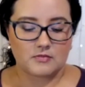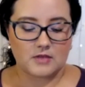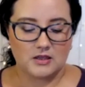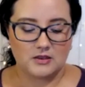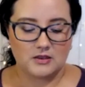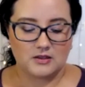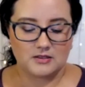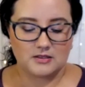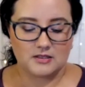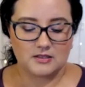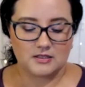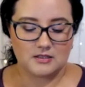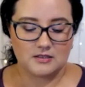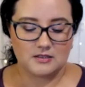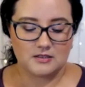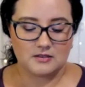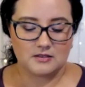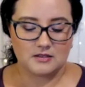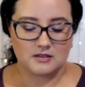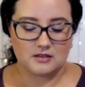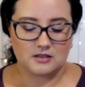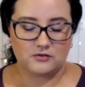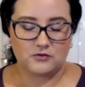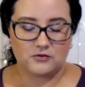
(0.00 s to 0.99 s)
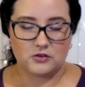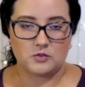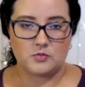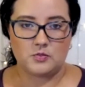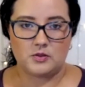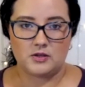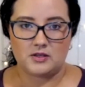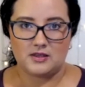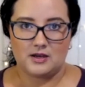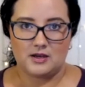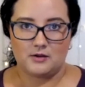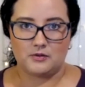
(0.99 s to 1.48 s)
this is the first
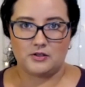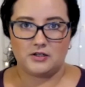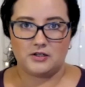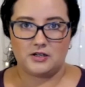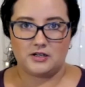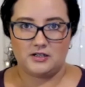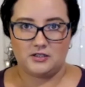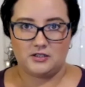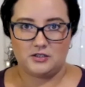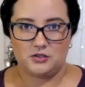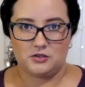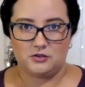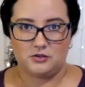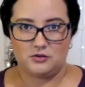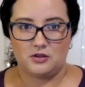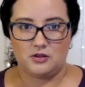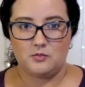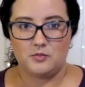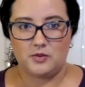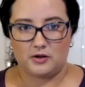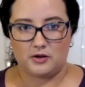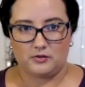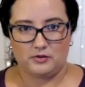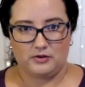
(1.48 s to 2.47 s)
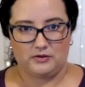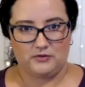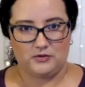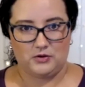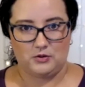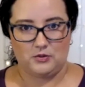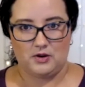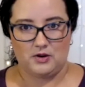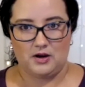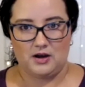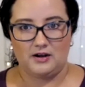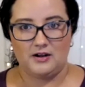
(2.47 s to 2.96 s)
book that we're going to do the book
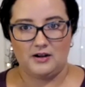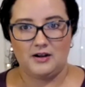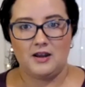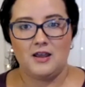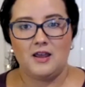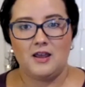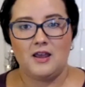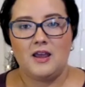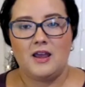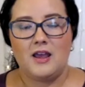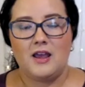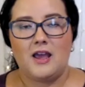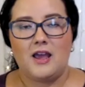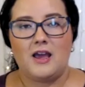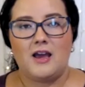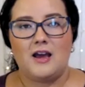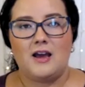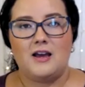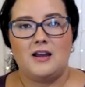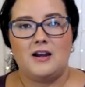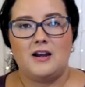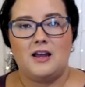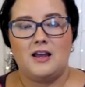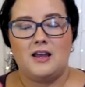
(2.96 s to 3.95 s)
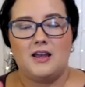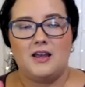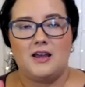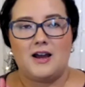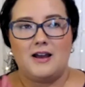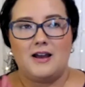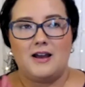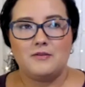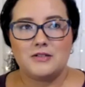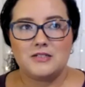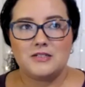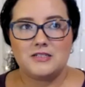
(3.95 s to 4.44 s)
review on. And
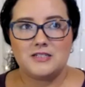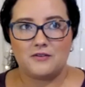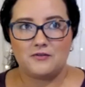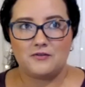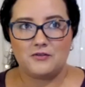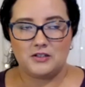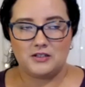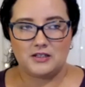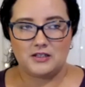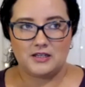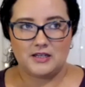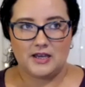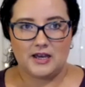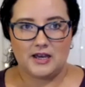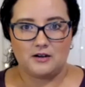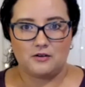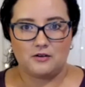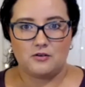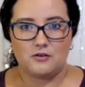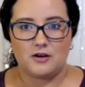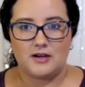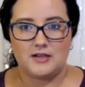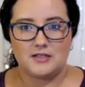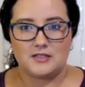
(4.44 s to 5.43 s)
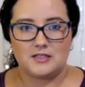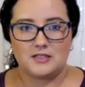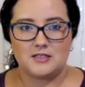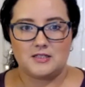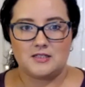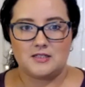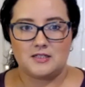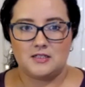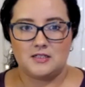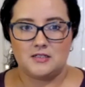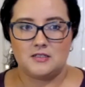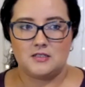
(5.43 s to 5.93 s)
I would definitely categorize
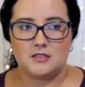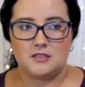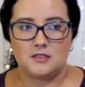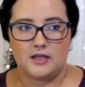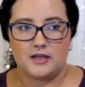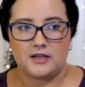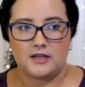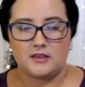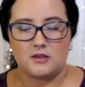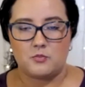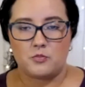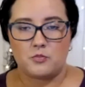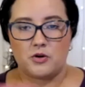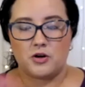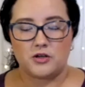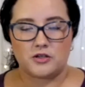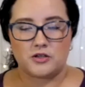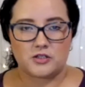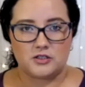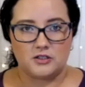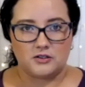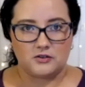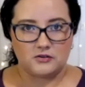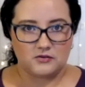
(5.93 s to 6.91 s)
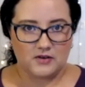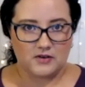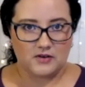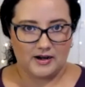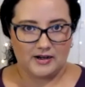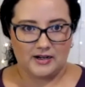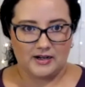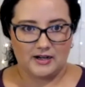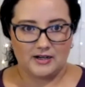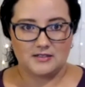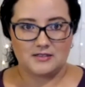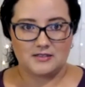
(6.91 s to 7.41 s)
this into like the personal
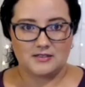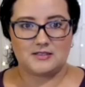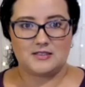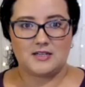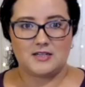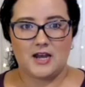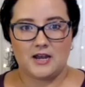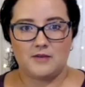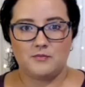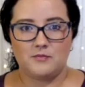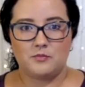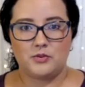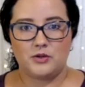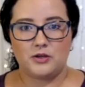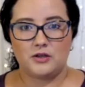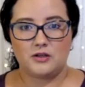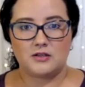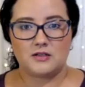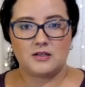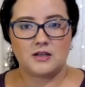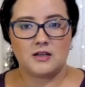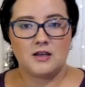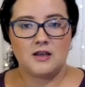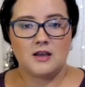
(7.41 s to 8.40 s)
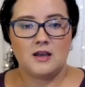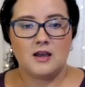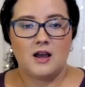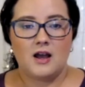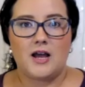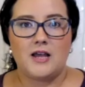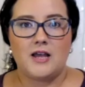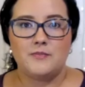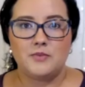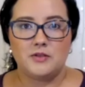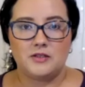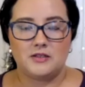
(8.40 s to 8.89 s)
finance type book.
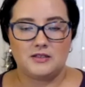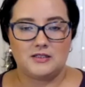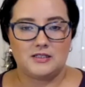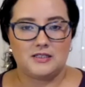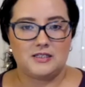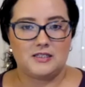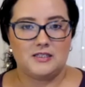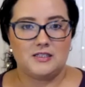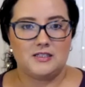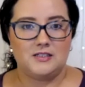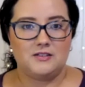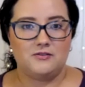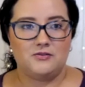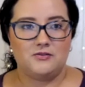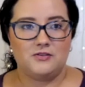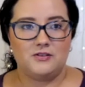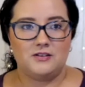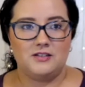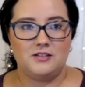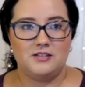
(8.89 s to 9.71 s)
I believe